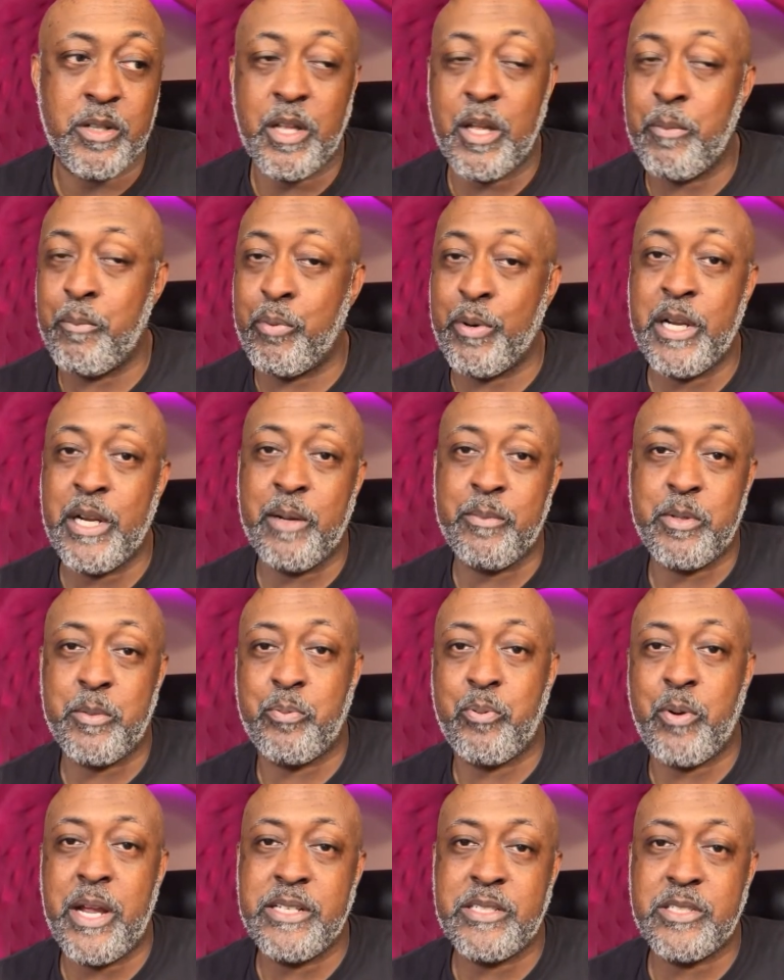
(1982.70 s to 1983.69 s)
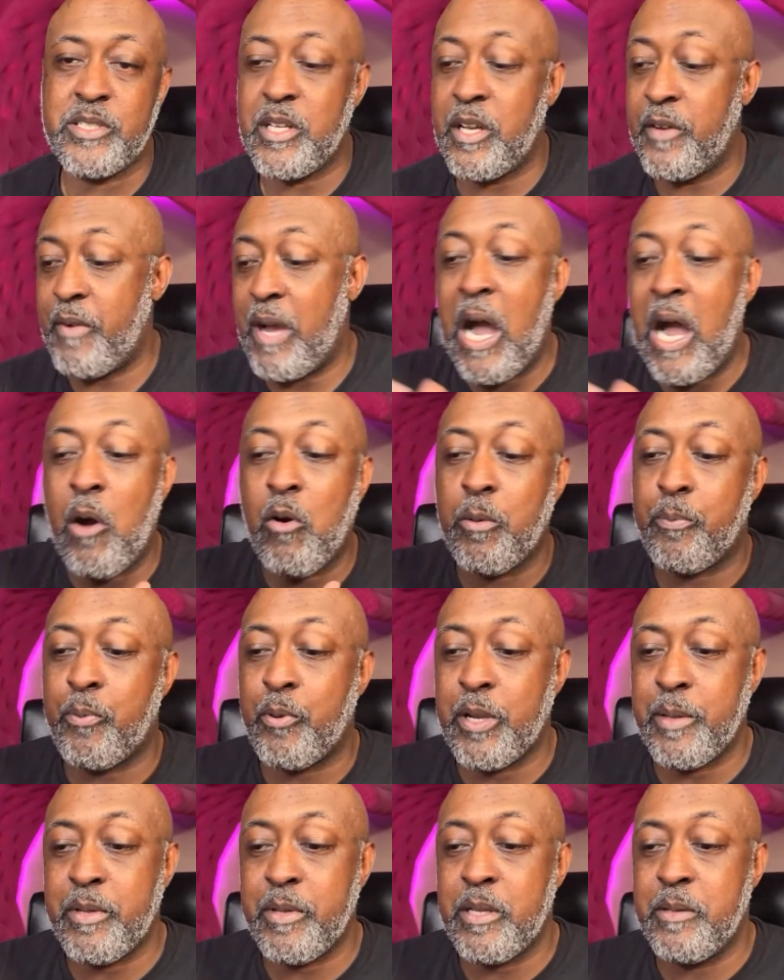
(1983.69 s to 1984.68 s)
bring up the prices of our
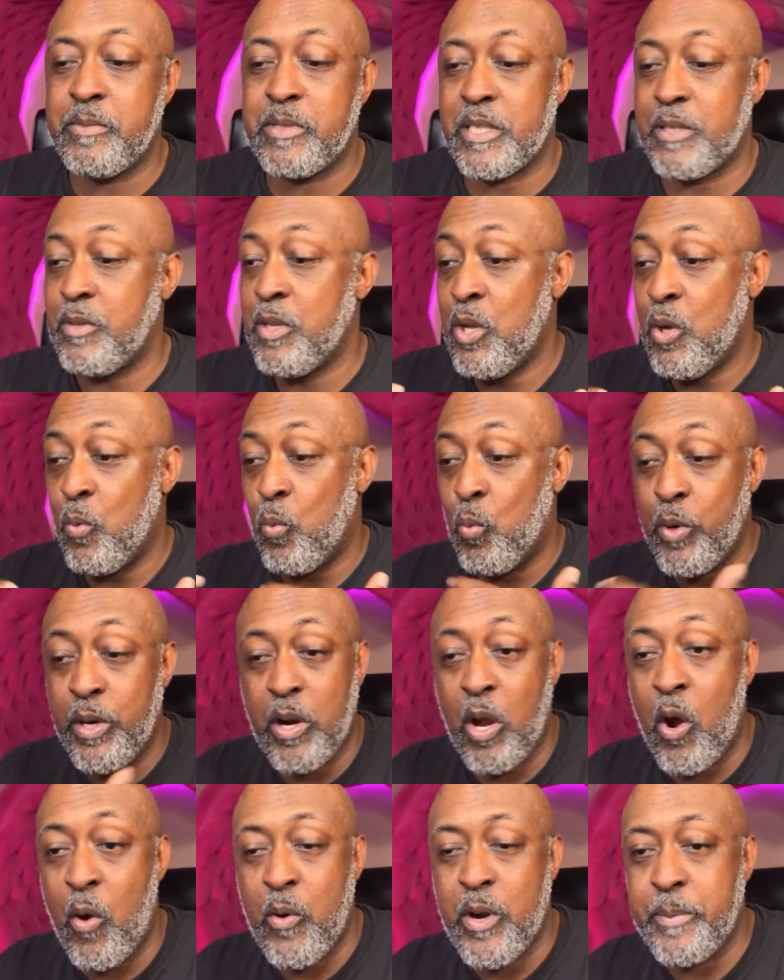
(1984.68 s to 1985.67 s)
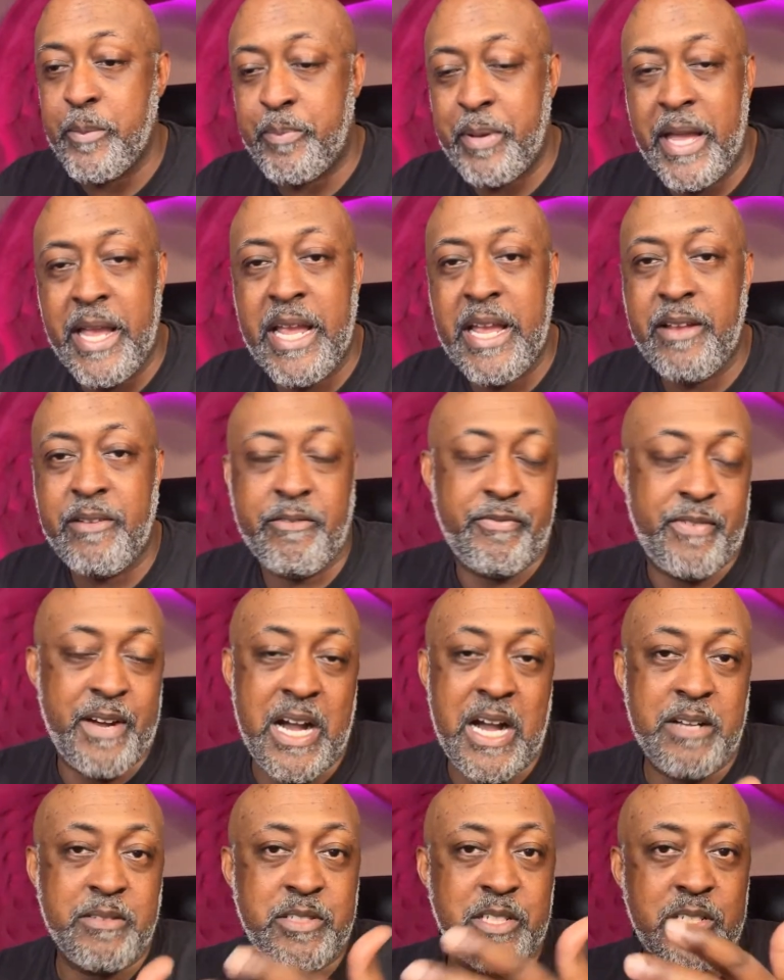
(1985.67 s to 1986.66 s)
premiums, and we're already paying
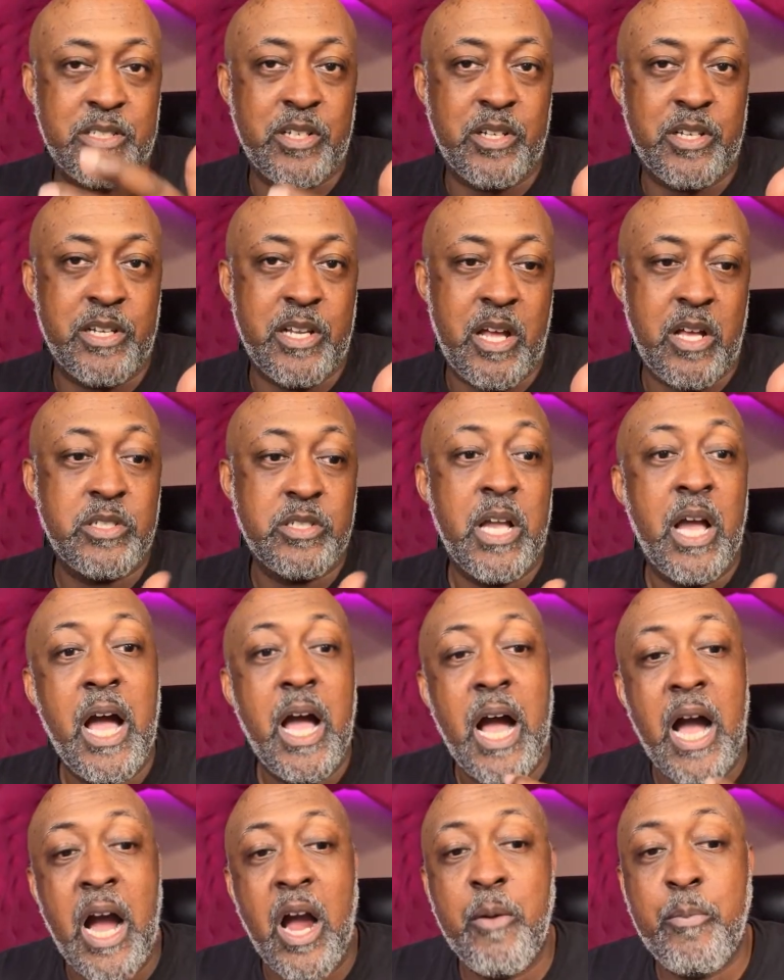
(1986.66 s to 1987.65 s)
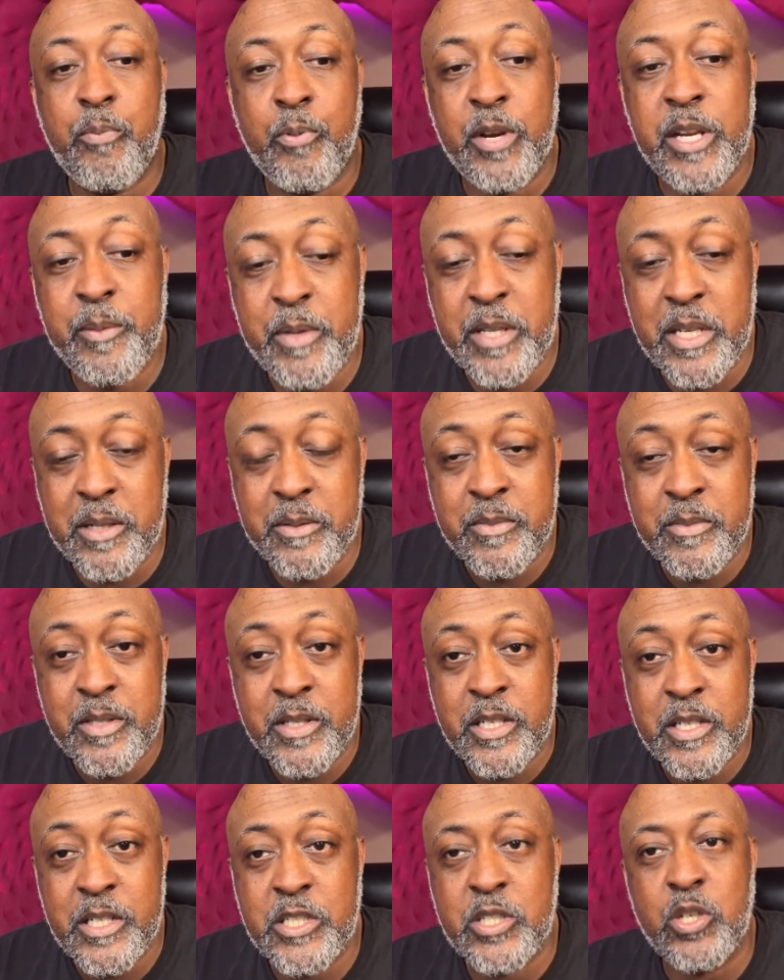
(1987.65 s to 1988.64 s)
$500-$600. Our premium
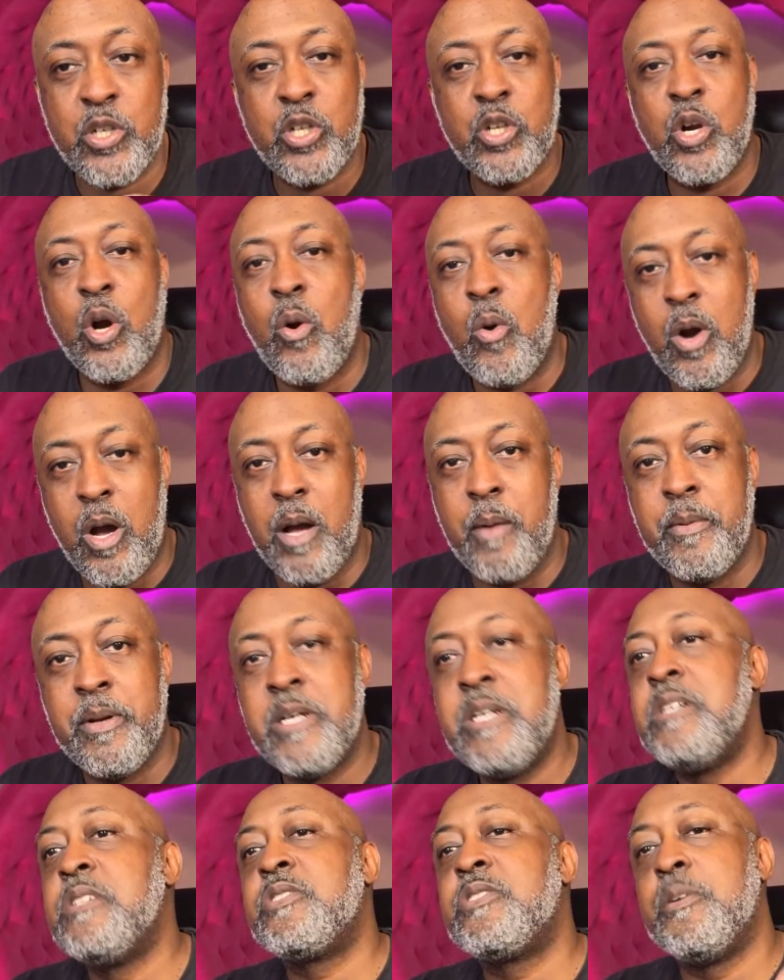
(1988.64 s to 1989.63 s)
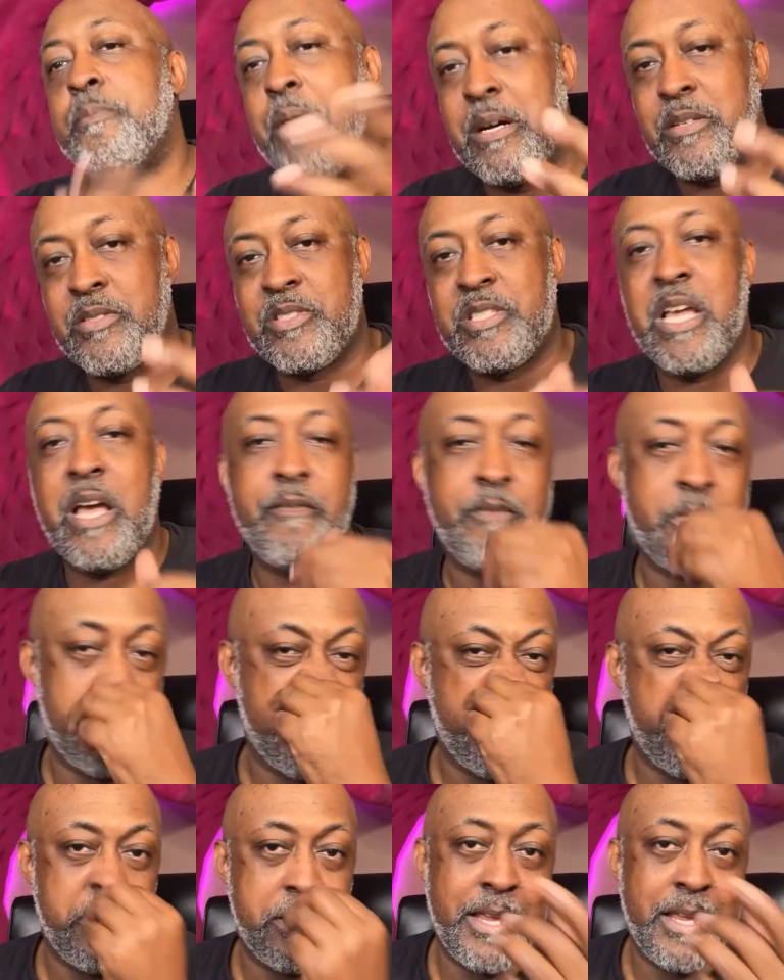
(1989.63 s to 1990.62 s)
is gonna go up to about
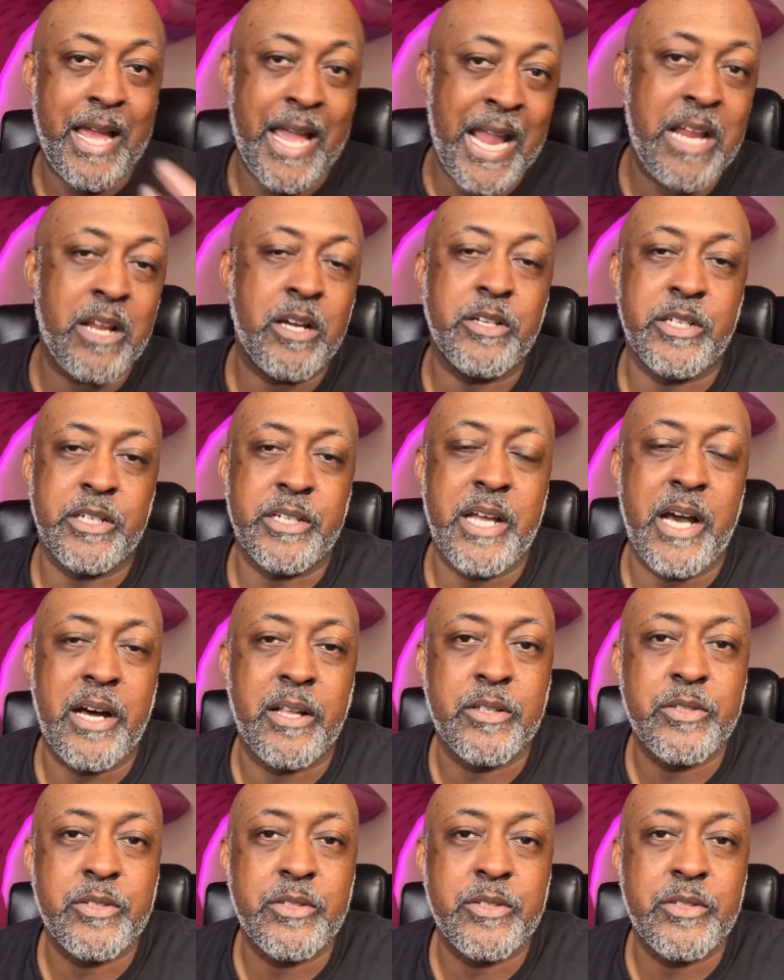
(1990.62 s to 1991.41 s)
$700-$800